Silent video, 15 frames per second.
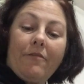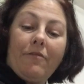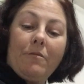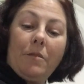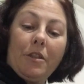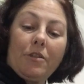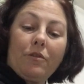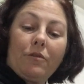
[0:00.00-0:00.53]
are for
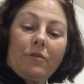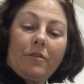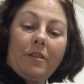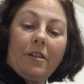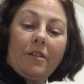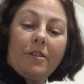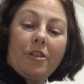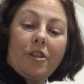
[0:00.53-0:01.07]
my daughter and
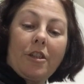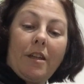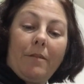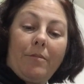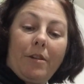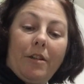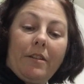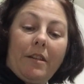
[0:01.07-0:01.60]
I to share.
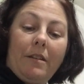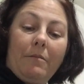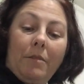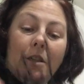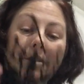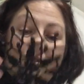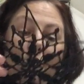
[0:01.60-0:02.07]
But I think my